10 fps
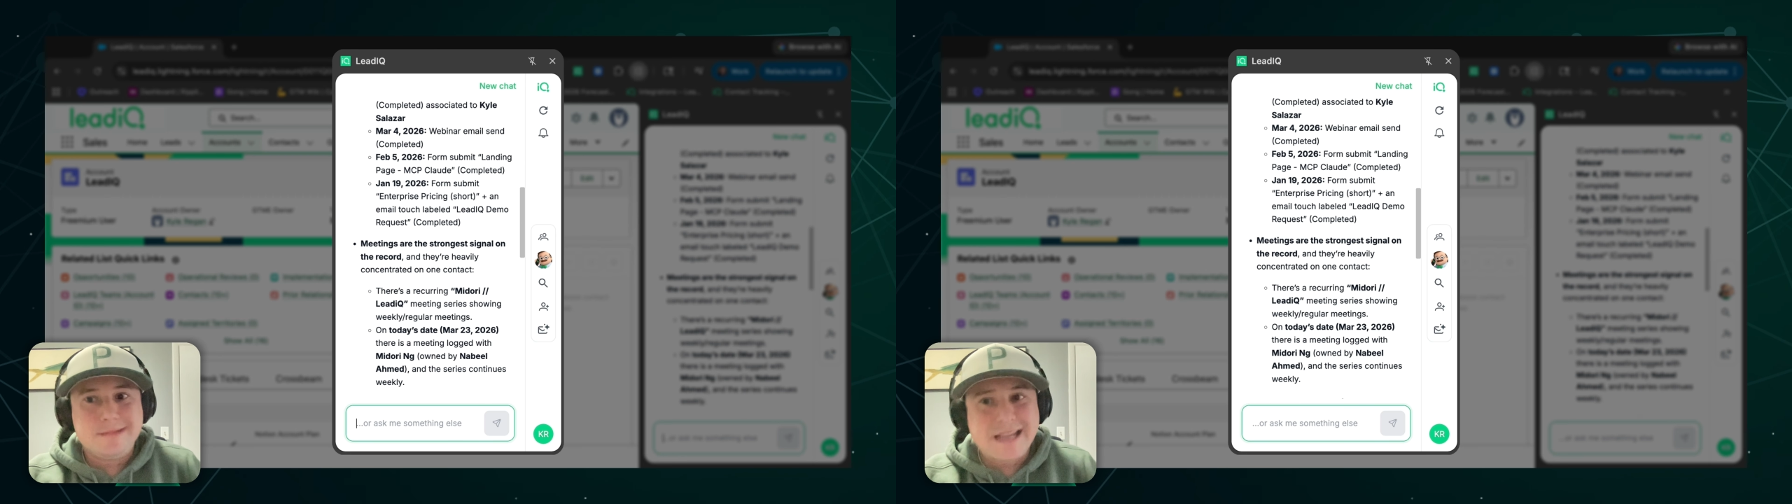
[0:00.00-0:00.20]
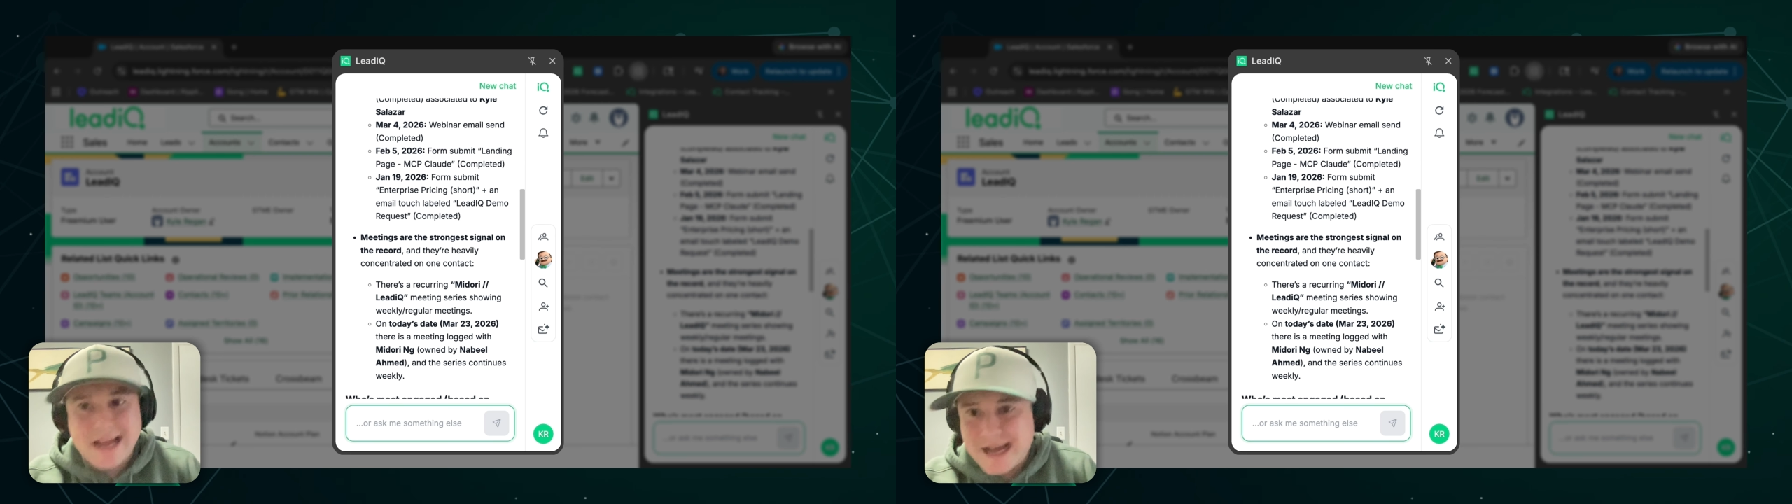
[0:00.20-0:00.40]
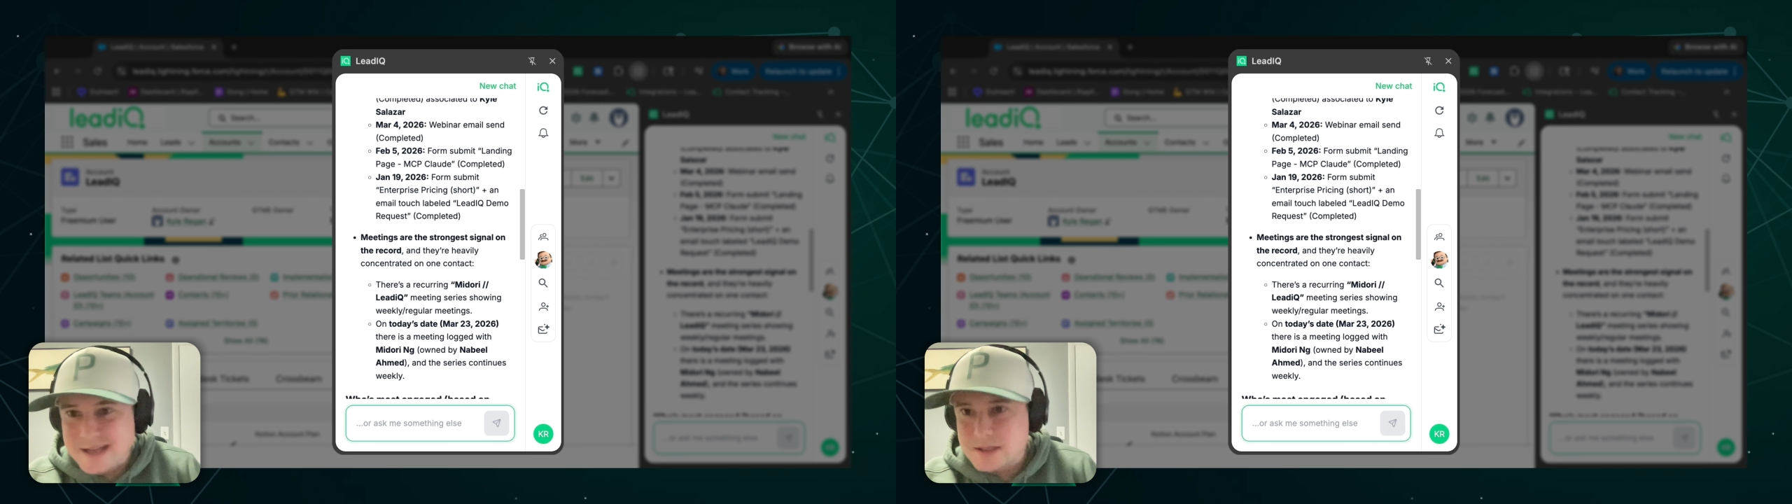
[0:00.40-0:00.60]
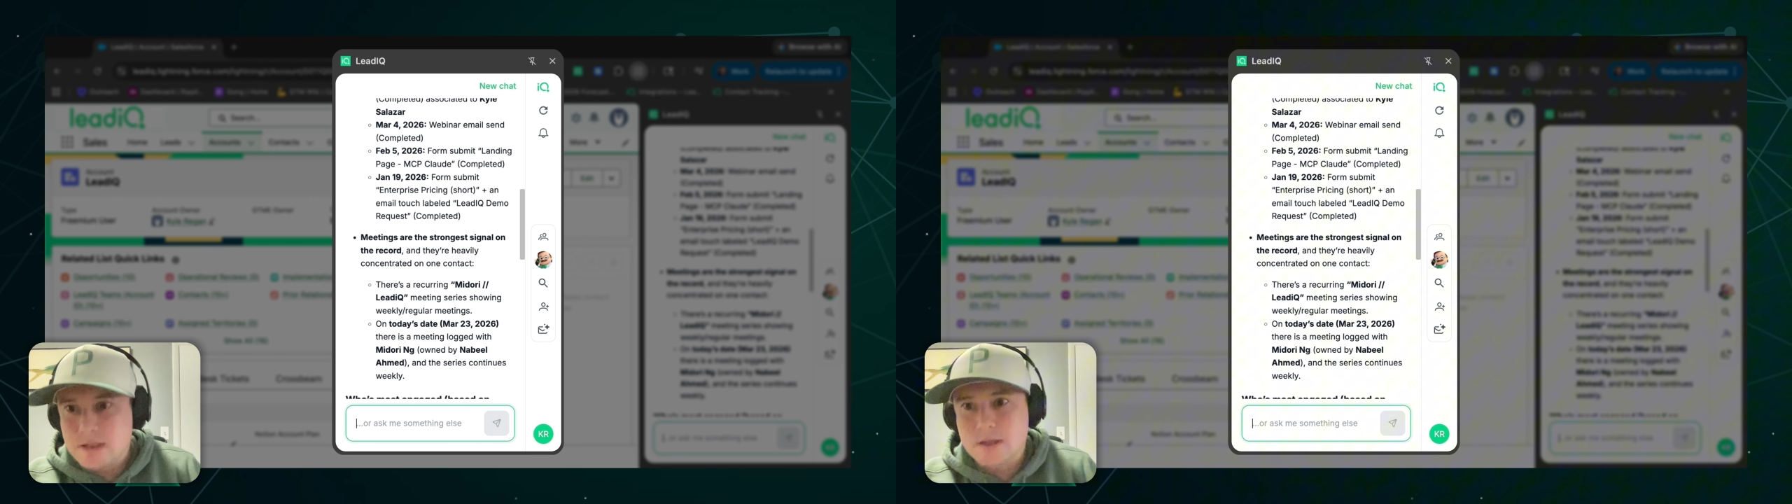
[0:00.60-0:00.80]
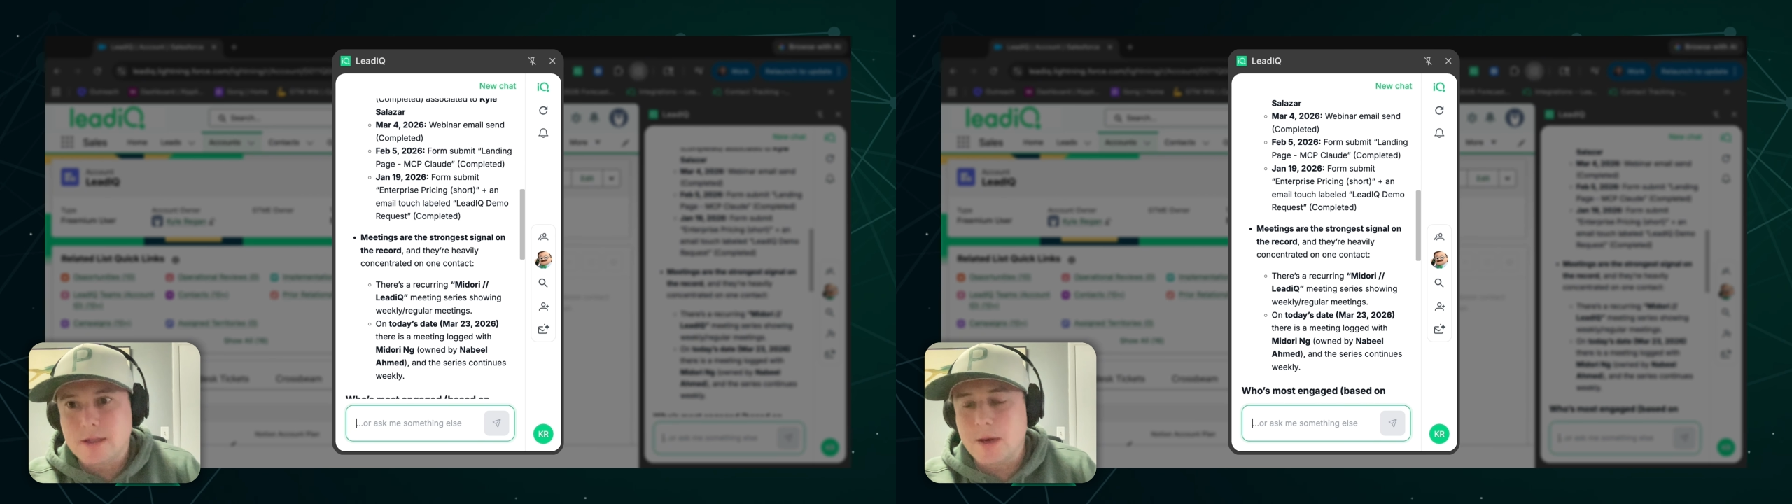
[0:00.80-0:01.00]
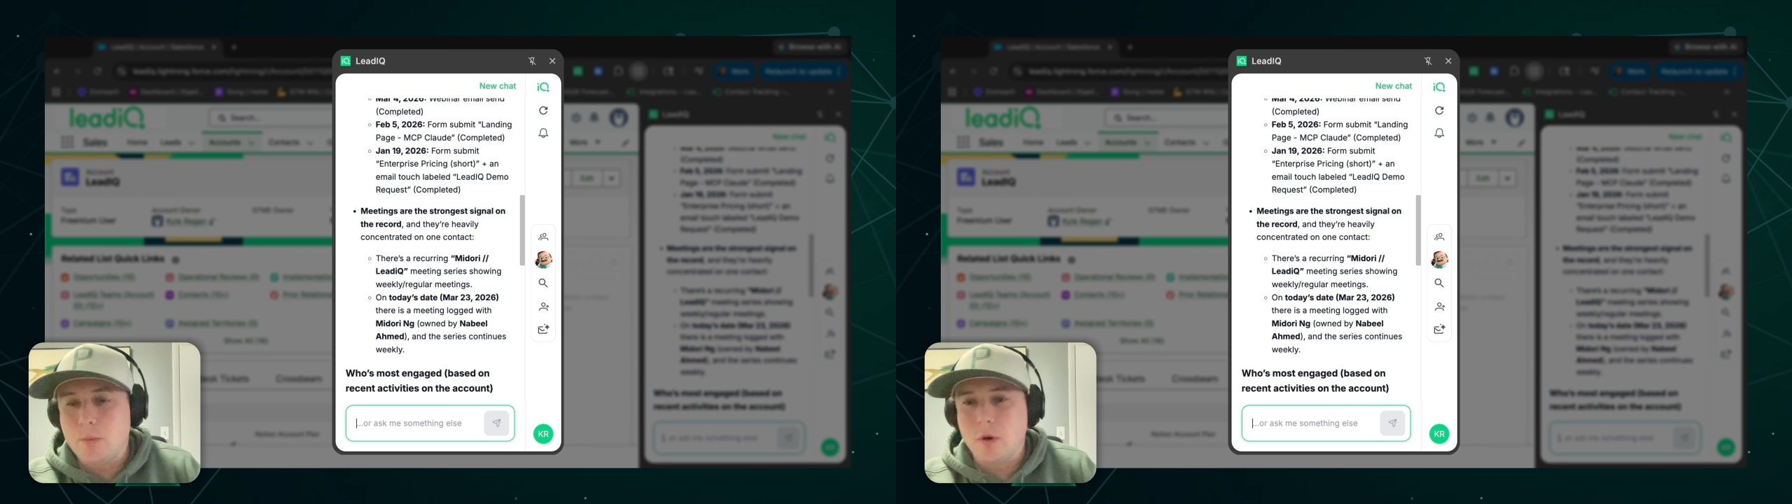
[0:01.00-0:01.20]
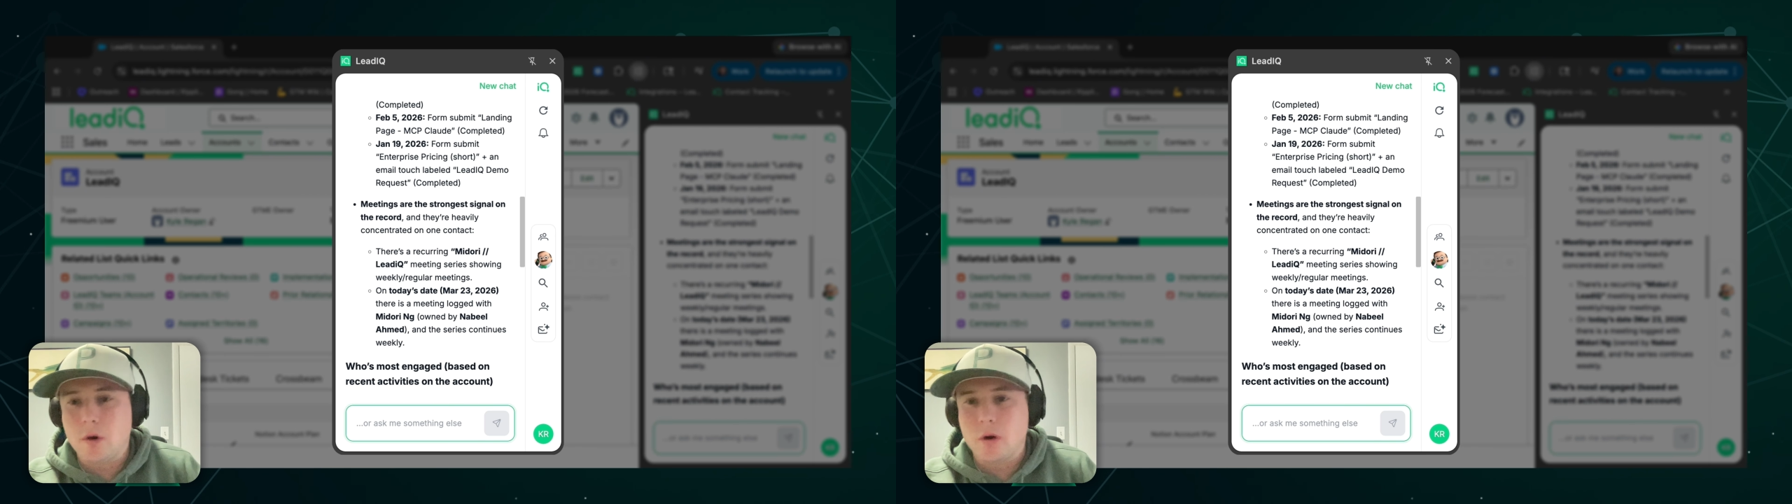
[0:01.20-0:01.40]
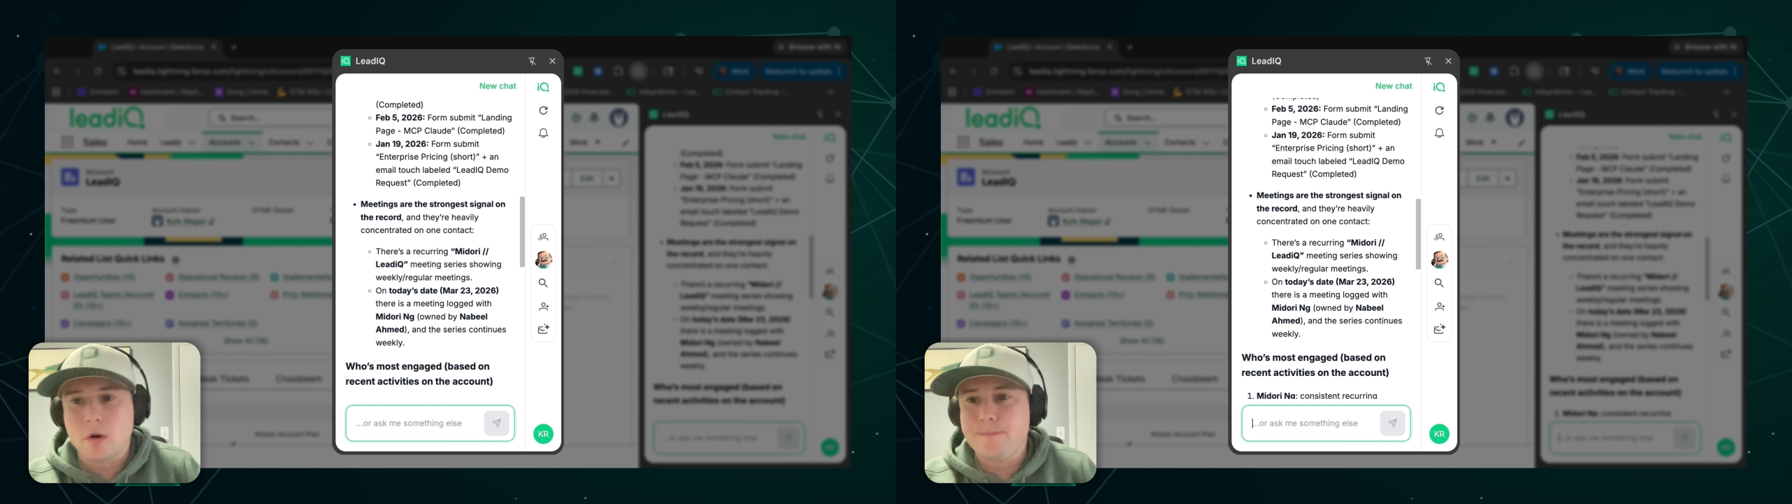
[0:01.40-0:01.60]
tasks that
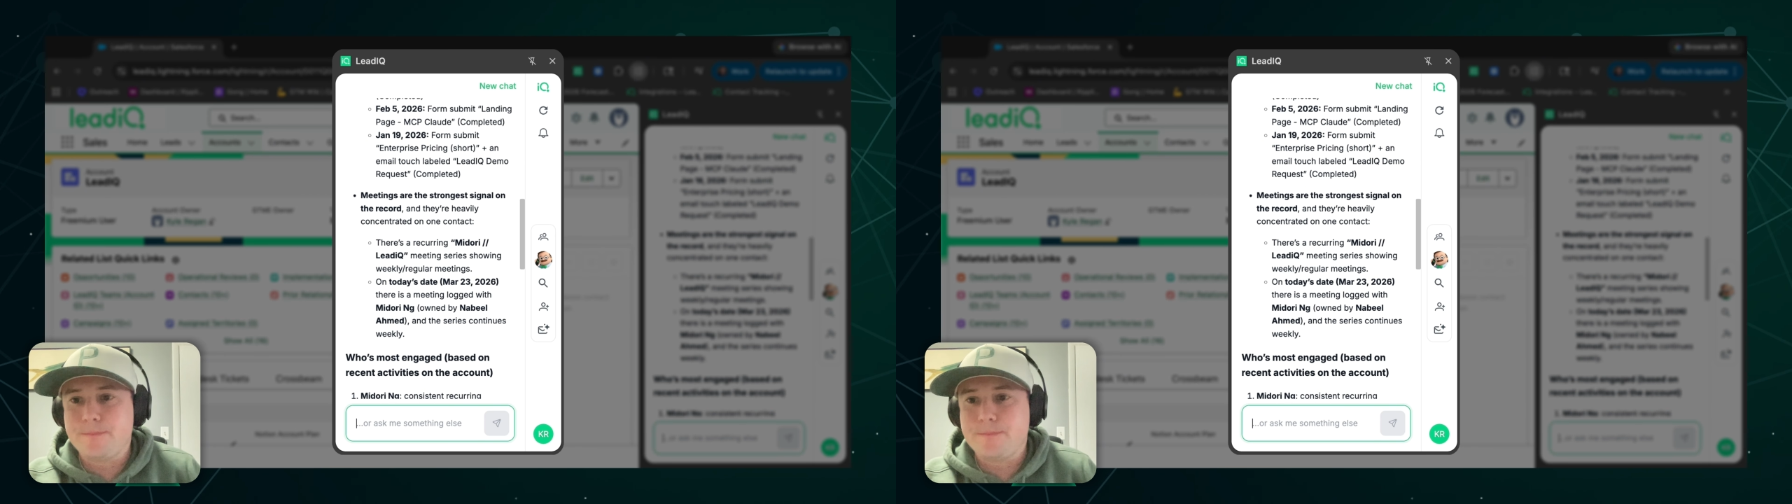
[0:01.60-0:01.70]
were